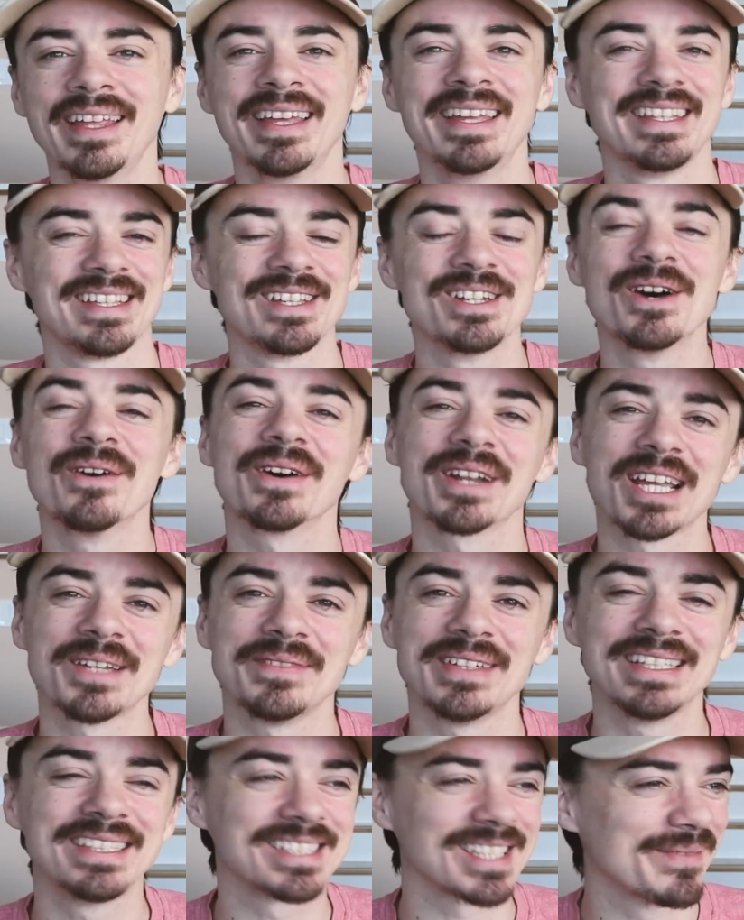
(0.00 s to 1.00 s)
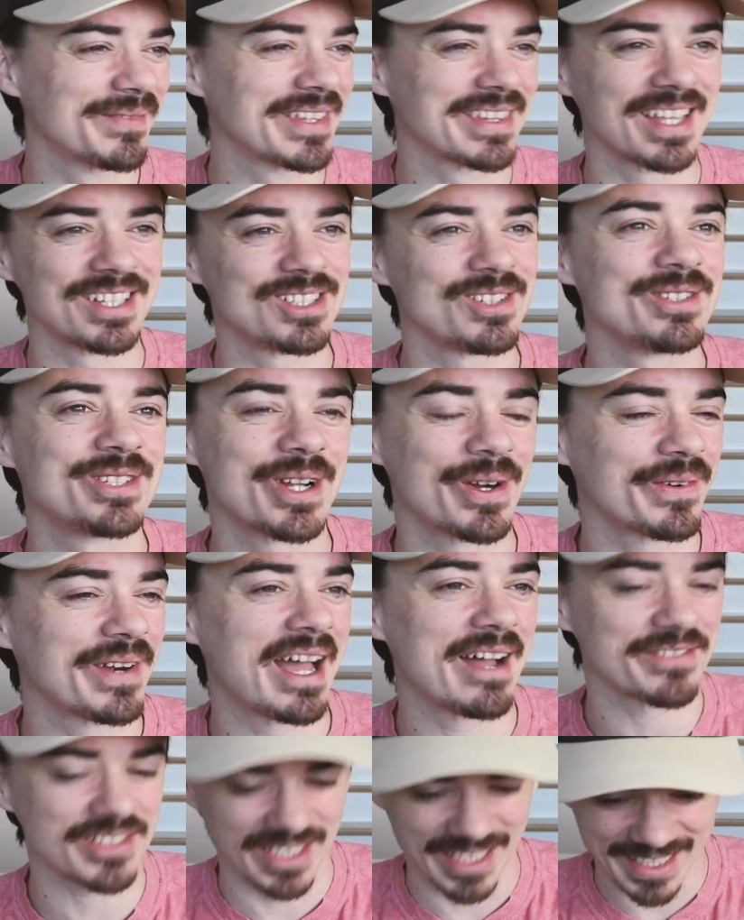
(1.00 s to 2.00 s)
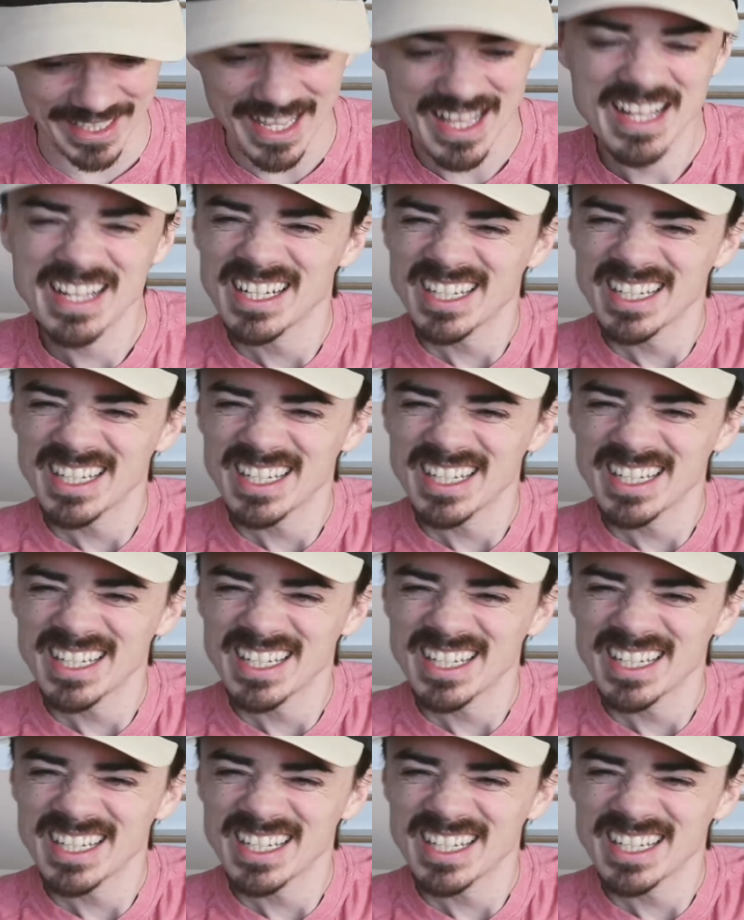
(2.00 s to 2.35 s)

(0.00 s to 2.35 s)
You know what I mean? Something that you don't have to like